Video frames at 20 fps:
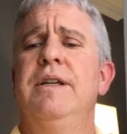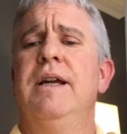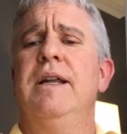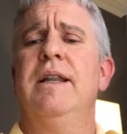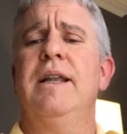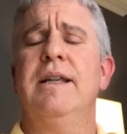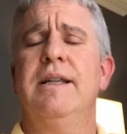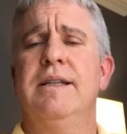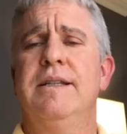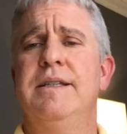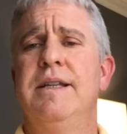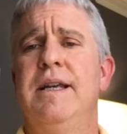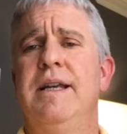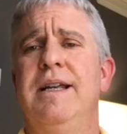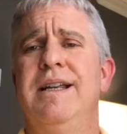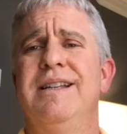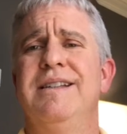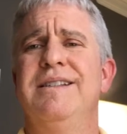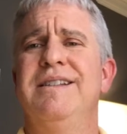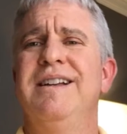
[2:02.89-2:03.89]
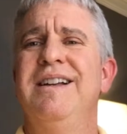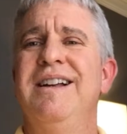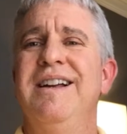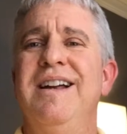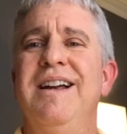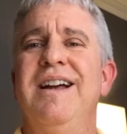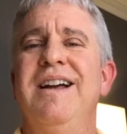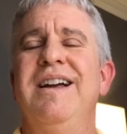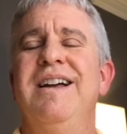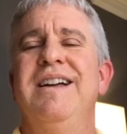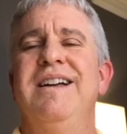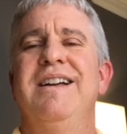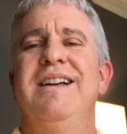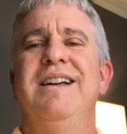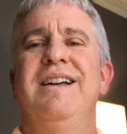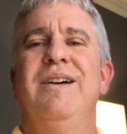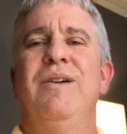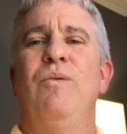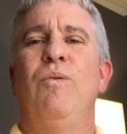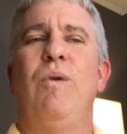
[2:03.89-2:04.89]
thing I'd like to say is,
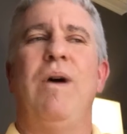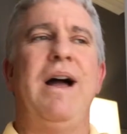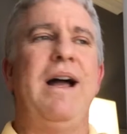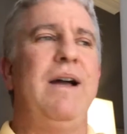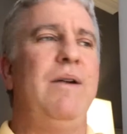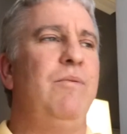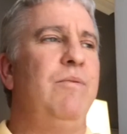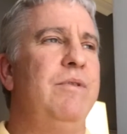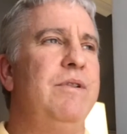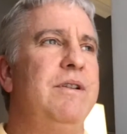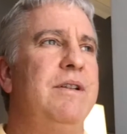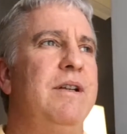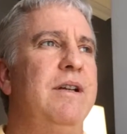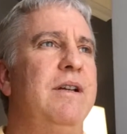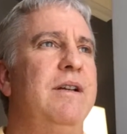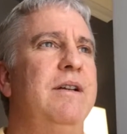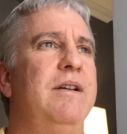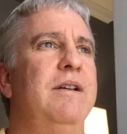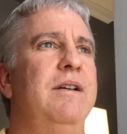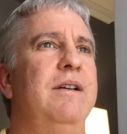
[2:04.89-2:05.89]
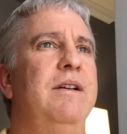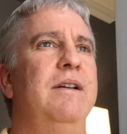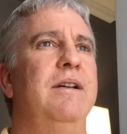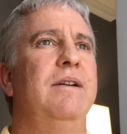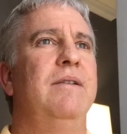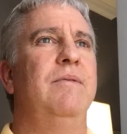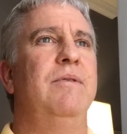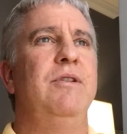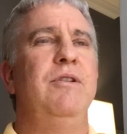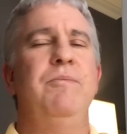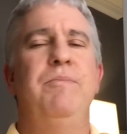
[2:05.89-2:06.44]
when